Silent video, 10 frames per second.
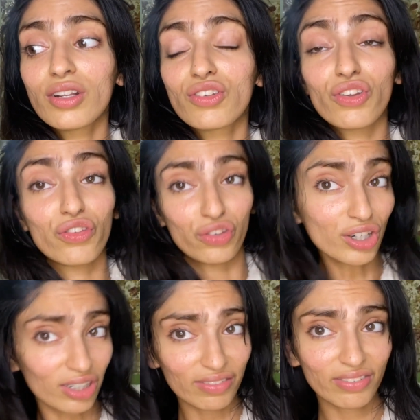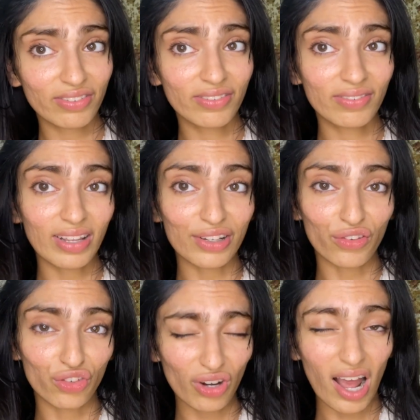to serve and
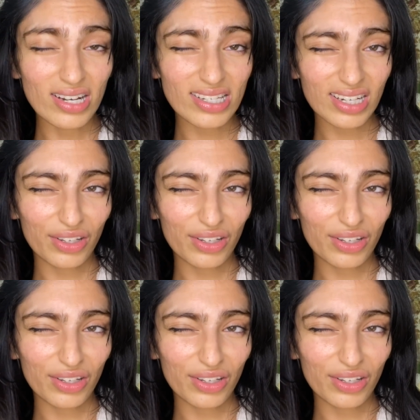strut.